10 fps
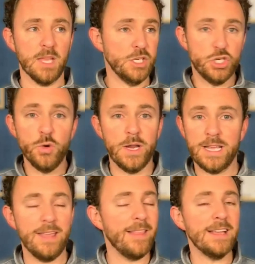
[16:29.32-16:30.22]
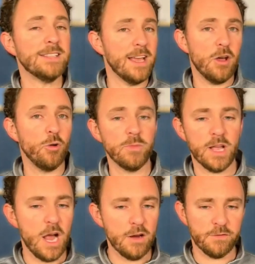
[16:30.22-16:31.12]
do it? Can they take home the
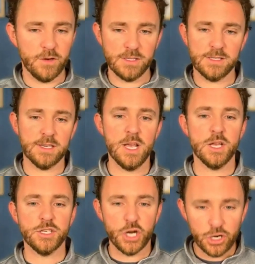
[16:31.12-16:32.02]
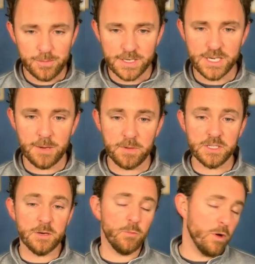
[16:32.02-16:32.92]
conference tournament
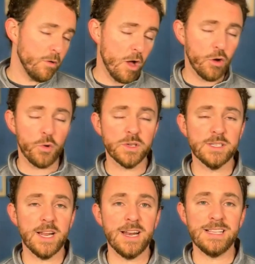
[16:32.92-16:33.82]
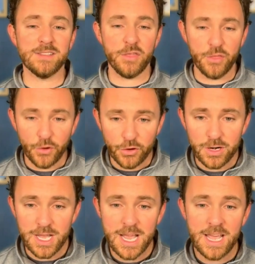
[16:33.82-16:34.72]
championship? Well, Alcorn State is 3rd
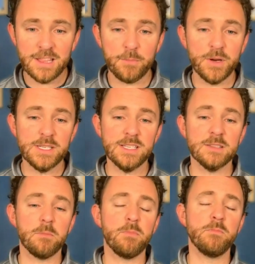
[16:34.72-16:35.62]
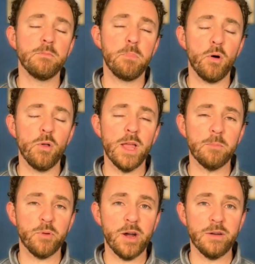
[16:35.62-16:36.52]
in the preseason poll, and
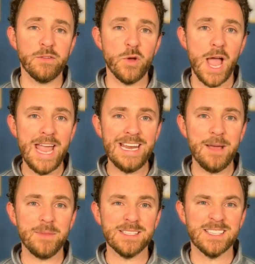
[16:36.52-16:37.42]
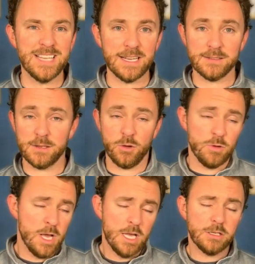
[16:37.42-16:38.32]
Prairie View A&M is 6th. So
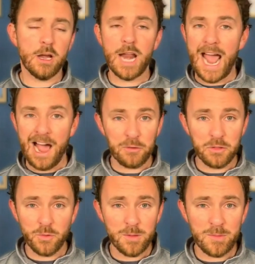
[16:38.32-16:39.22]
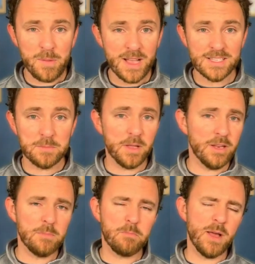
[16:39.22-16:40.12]
not out of the realm of possibility,
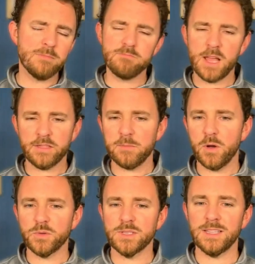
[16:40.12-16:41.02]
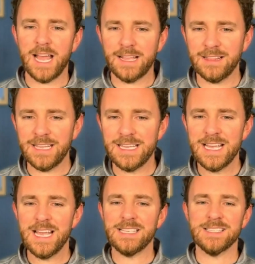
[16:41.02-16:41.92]
but not the most likely
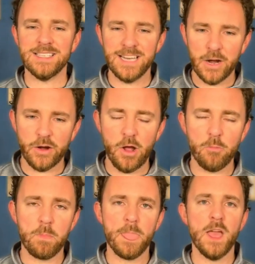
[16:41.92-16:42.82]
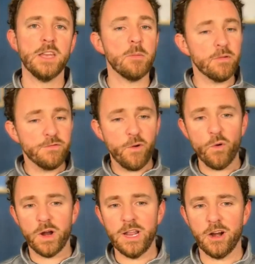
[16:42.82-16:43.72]
scenario. Number 4
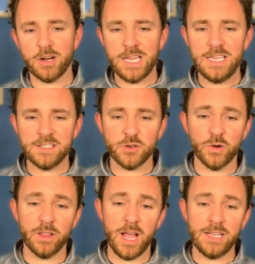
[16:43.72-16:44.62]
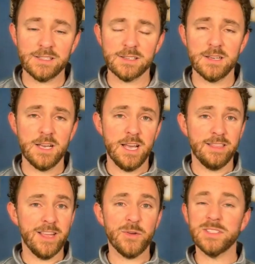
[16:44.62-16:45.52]
in our key storylines,
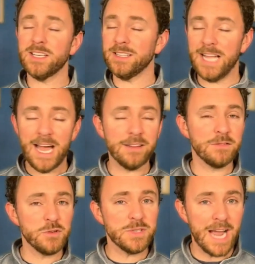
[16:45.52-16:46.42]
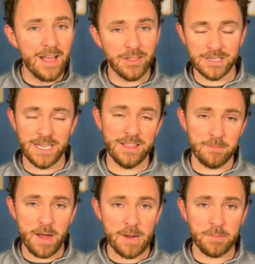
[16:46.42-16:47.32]
there is a lot of new talent in the
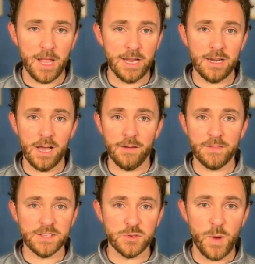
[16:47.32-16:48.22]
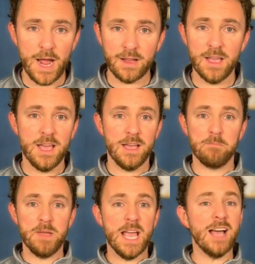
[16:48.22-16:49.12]
pipeline of the SWAC
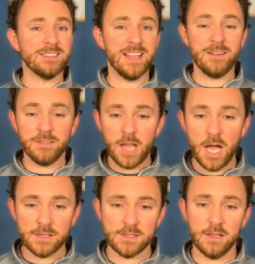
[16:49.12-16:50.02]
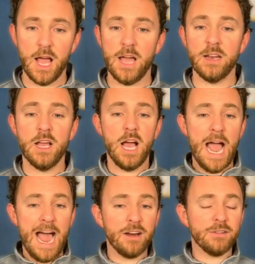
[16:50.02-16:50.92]
because they have lost a lot.
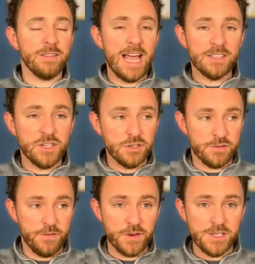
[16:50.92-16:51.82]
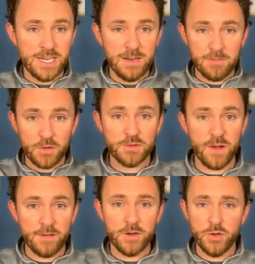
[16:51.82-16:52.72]
Out of last year's first team, those
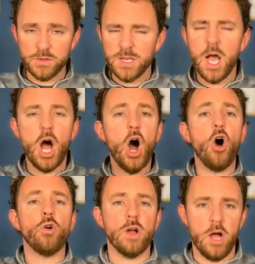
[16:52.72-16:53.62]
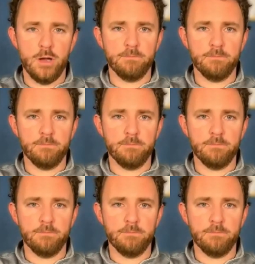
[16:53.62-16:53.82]
5 dudes, all gone.